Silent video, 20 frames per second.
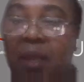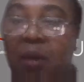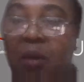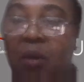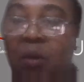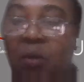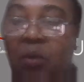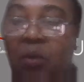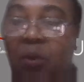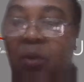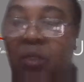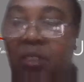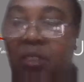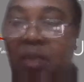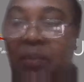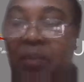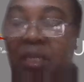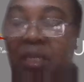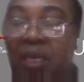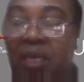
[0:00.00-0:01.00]
or
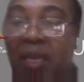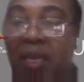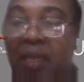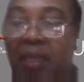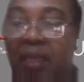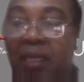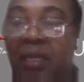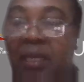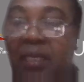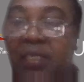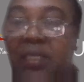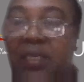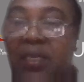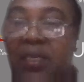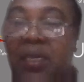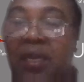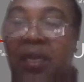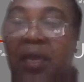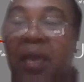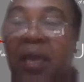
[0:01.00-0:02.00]
something like that.
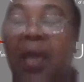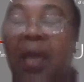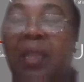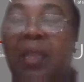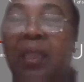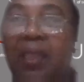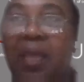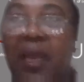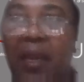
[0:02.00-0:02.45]
And